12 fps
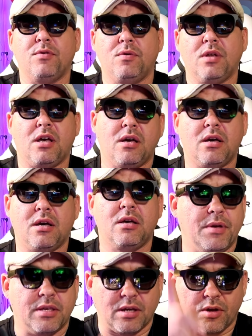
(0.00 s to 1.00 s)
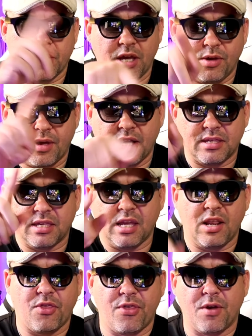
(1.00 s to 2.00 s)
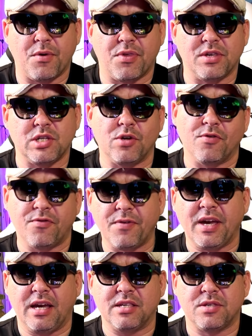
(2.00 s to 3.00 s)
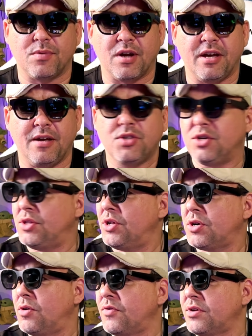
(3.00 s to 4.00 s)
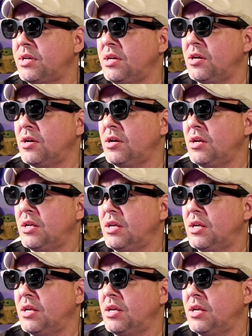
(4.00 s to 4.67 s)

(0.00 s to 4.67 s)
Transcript: food, ha ha ha. But it's like, okay, you can't see anything with this in your face, right? So you look over here,